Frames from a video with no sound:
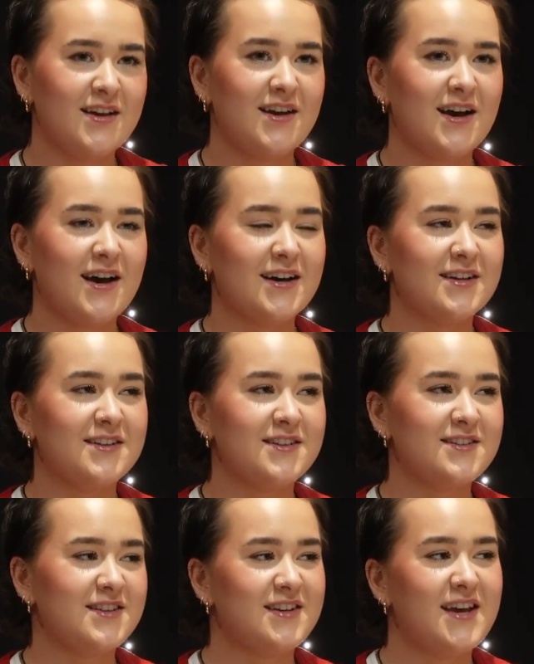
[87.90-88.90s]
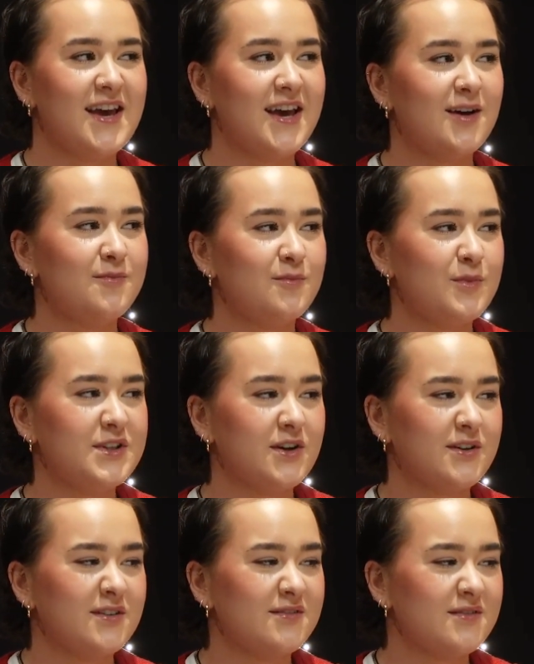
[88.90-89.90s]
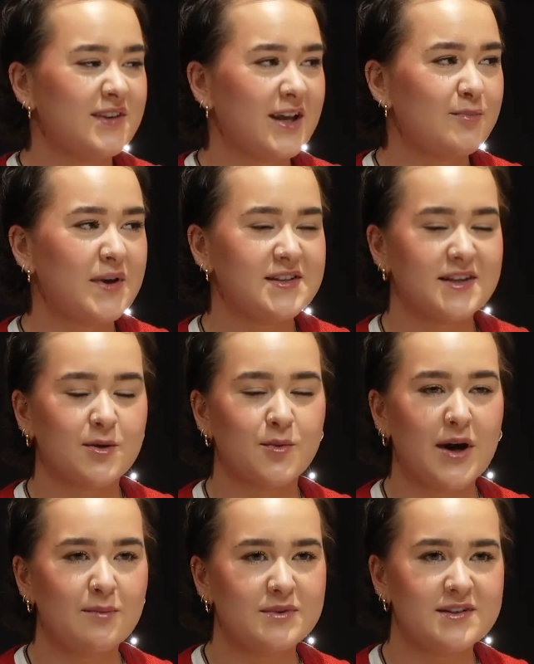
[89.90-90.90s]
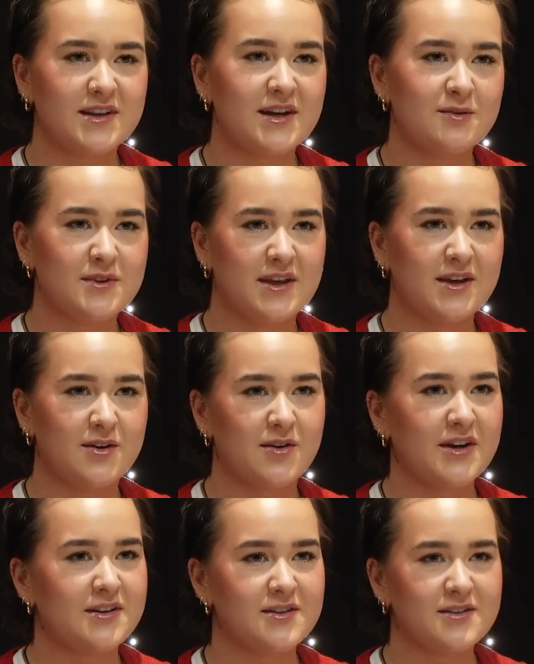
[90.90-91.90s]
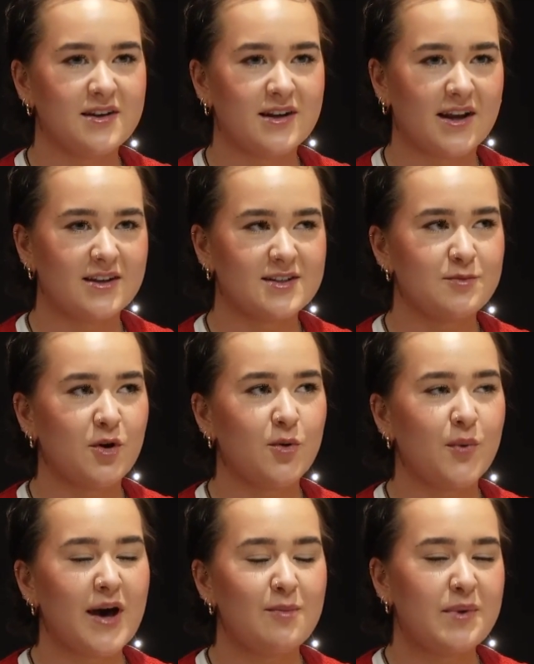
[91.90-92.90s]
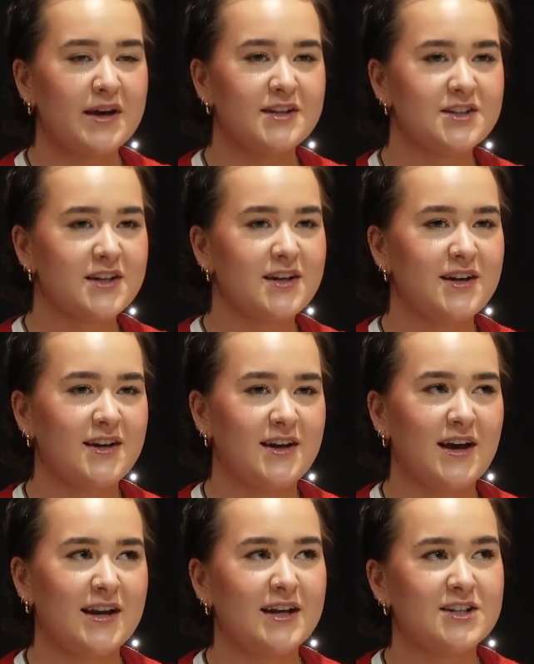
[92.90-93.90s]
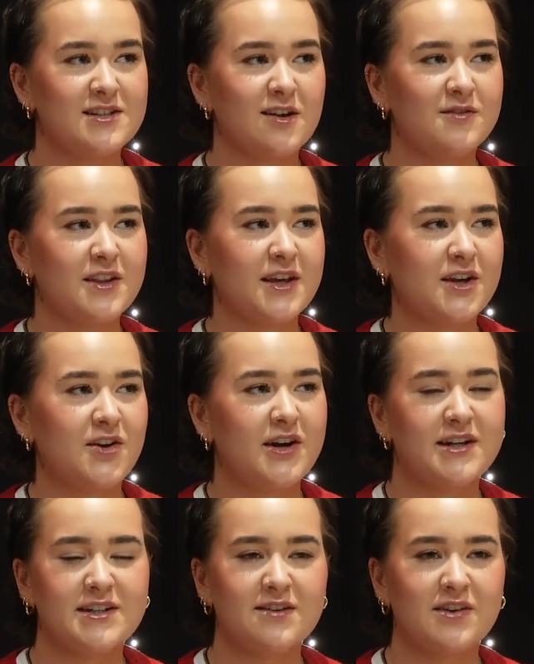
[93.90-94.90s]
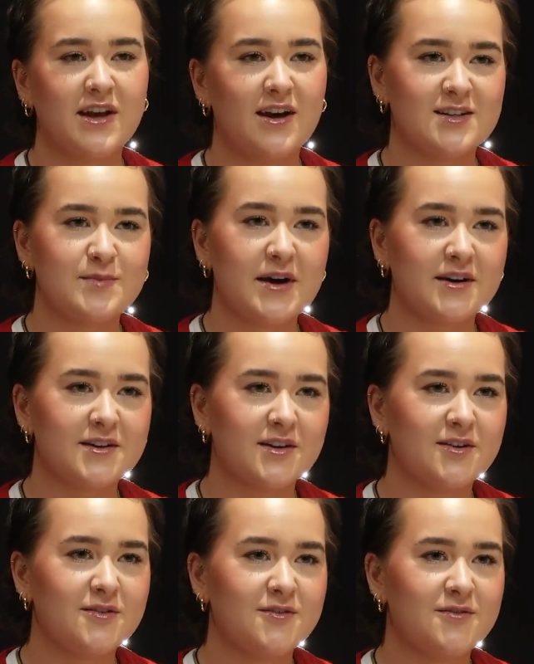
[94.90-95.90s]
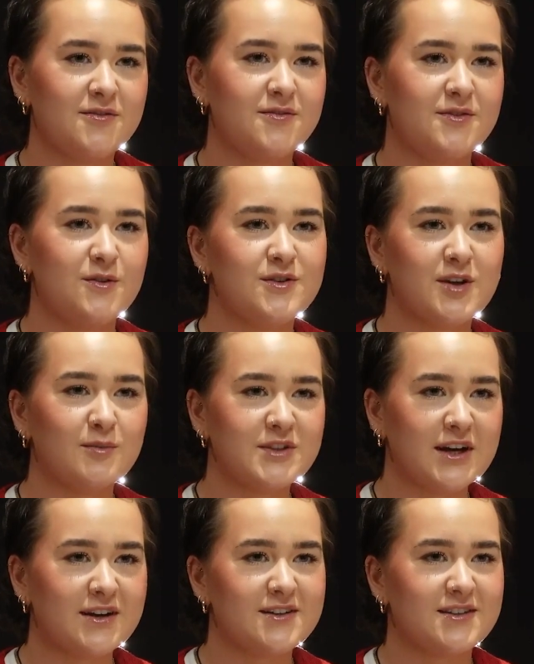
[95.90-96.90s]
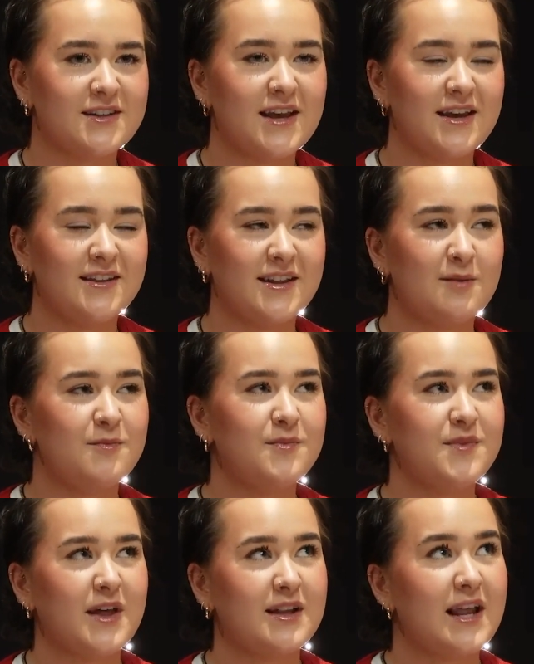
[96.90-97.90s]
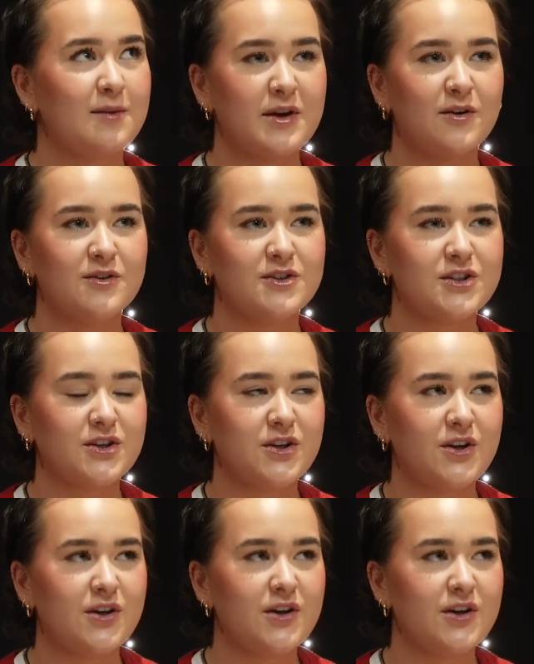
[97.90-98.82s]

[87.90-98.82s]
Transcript: and we done like basic web design with like creating a small web page. And I just loved the creativity aspect of those subjects. And then that led me on to